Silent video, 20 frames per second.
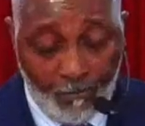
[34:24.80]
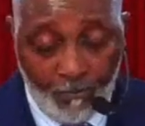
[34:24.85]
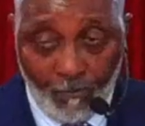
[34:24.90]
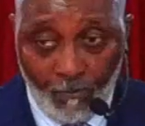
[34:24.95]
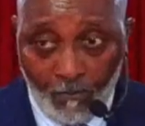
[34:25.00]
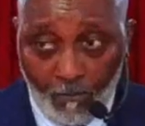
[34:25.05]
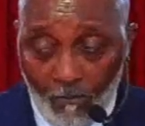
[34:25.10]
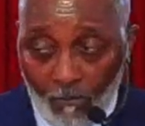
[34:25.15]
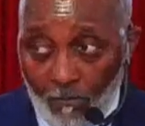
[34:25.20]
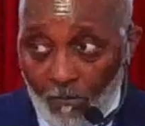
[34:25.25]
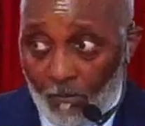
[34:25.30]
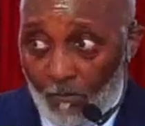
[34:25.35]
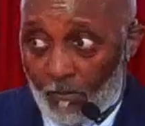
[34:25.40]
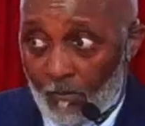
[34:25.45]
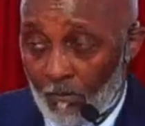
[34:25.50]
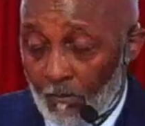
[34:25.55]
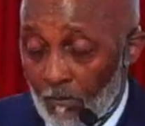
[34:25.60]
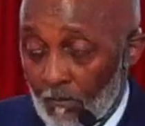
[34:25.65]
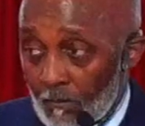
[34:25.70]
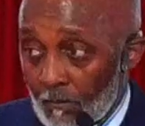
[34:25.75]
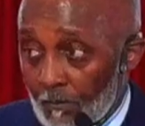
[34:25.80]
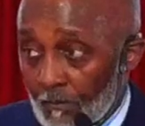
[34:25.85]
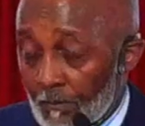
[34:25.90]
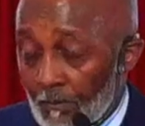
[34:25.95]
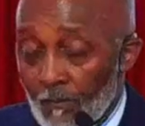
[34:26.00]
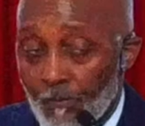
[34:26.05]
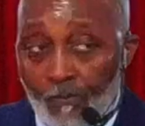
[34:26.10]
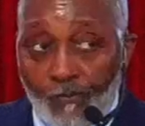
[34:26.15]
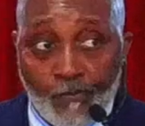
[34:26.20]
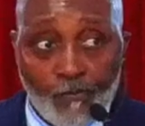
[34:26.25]
You'll learn.
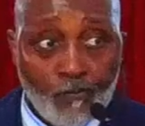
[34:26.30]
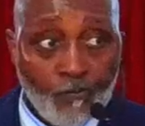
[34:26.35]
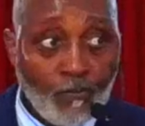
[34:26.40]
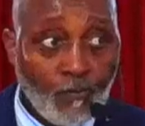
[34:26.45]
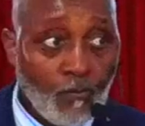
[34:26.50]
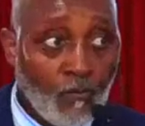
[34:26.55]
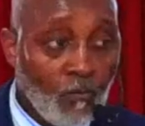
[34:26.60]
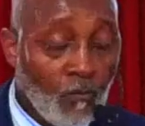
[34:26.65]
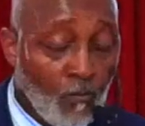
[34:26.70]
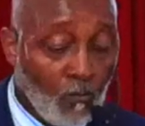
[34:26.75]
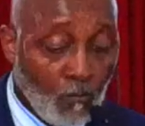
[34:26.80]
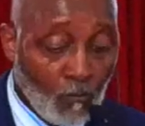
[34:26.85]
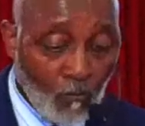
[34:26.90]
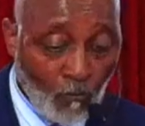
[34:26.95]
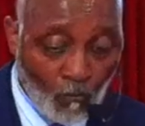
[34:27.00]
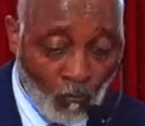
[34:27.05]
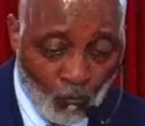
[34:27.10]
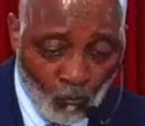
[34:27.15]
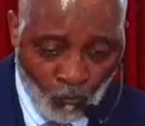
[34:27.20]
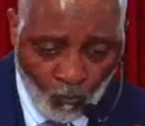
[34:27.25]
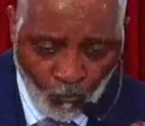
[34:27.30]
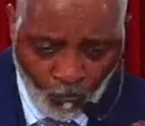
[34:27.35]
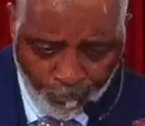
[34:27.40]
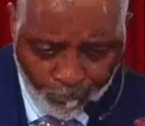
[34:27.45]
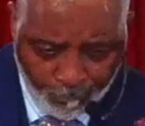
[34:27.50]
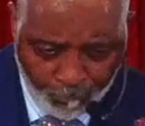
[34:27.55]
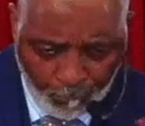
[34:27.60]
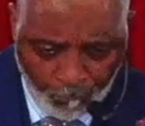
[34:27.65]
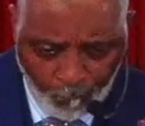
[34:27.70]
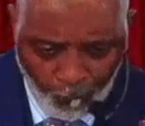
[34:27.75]
Amen. Amen.
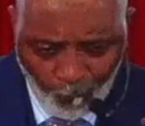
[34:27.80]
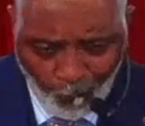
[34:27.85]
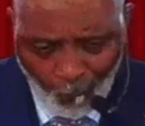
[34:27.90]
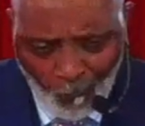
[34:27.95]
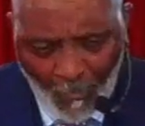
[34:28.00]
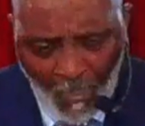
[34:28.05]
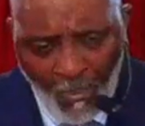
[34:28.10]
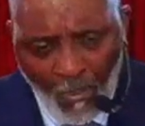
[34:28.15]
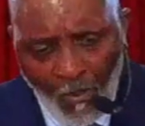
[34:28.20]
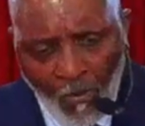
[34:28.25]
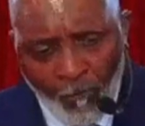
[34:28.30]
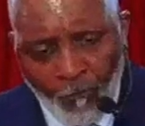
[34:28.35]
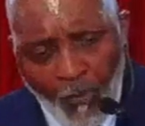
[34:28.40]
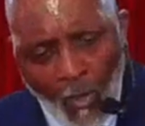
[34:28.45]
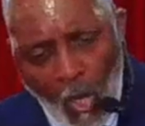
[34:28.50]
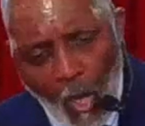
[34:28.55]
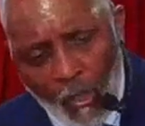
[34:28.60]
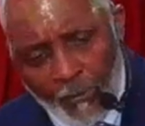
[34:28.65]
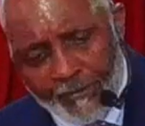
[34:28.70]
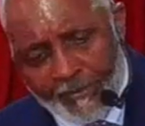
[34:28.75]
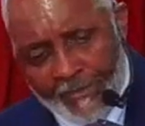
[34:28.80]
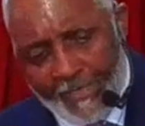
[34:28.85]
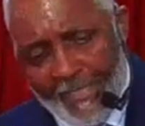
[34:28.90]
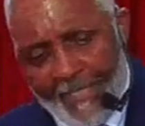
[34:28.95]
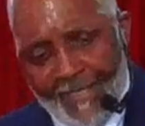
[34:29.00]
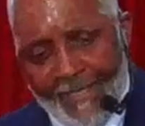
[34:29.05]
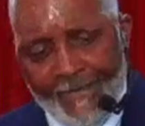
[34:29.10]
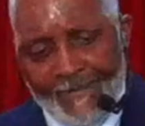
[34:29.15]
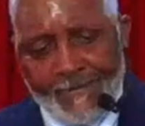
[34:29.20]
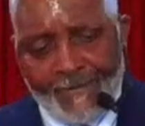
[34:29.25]
You will. Paul
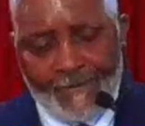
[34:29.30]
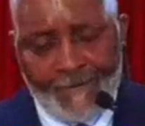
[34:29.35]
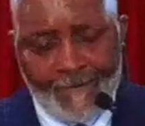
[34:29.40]
says